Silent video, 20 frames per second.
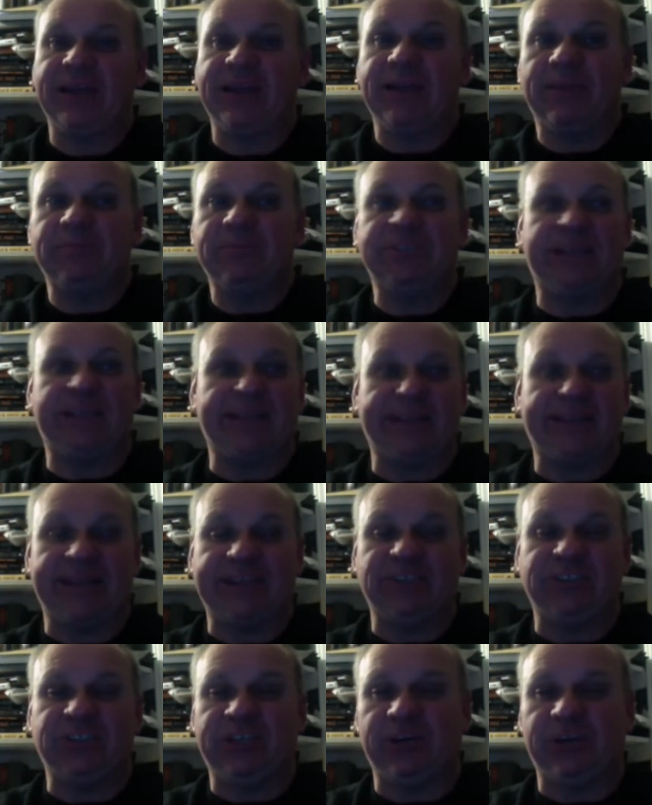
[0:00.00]
up to get the
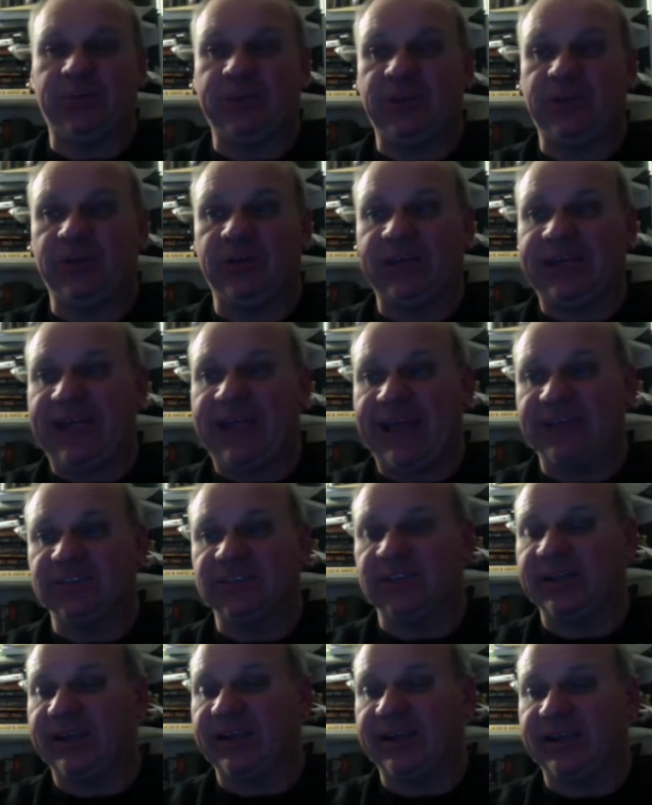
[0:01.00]
next year, but you can
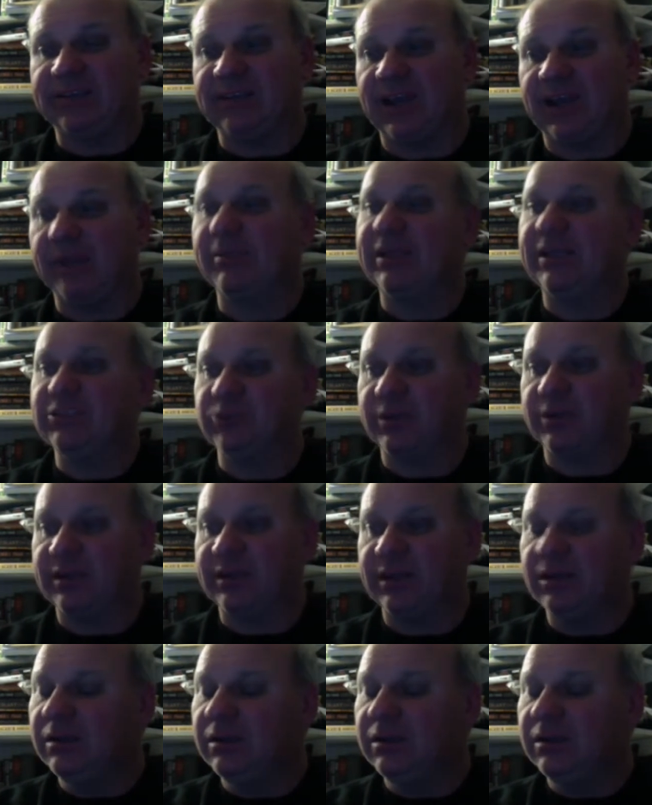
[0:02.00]
cancel at any time. That sort of thing.